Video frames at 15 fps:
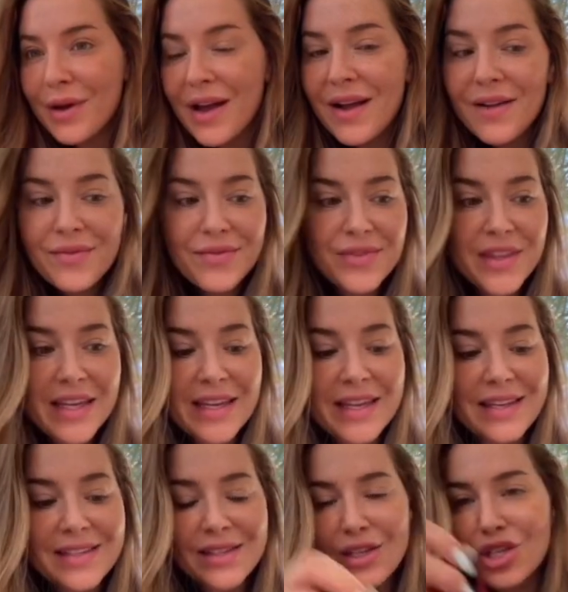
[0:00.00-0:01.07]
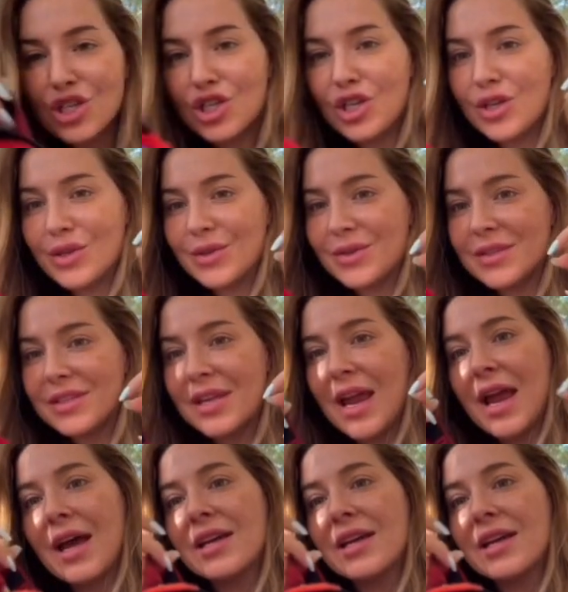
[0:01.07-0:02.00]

these shoes and